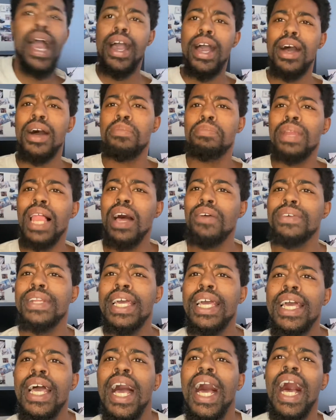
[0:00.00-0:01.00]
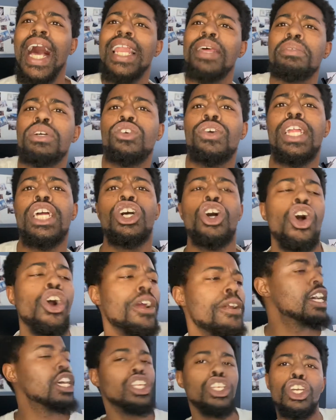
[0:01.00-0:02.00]
apply for that high limit credit card,
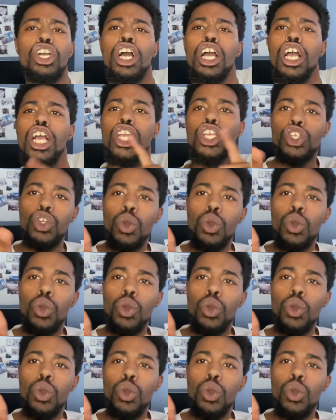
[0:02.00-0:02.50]
you're